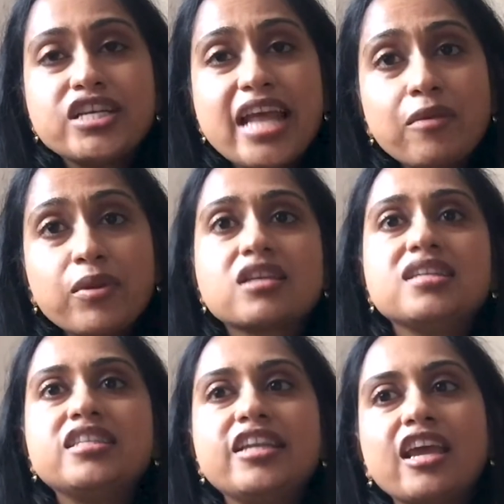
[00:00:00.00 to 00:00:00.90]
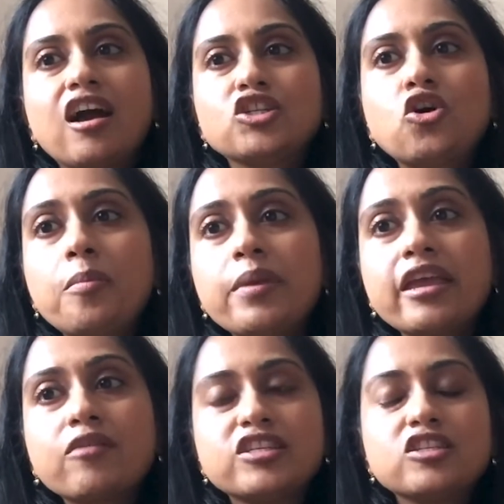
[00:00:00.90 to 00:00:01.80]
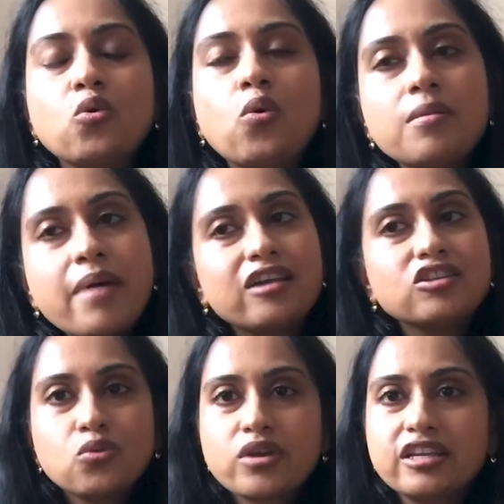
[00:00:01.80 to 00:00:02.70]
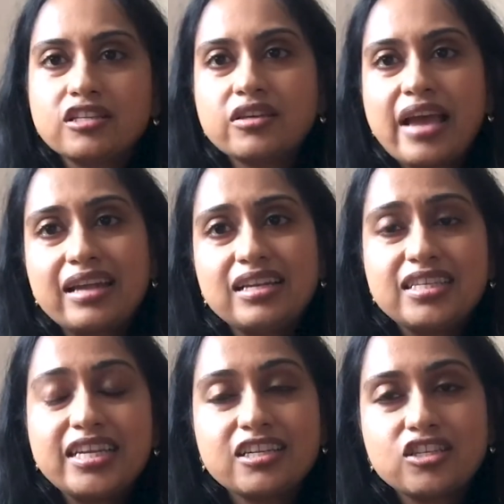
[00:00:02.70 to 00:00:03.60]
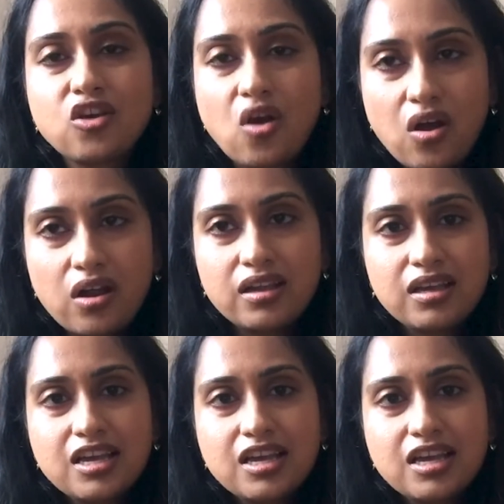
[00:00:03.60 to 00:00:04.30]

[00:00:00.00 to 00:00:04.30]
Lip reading: today we are continuing our topic, which is all about talking to and listening to God.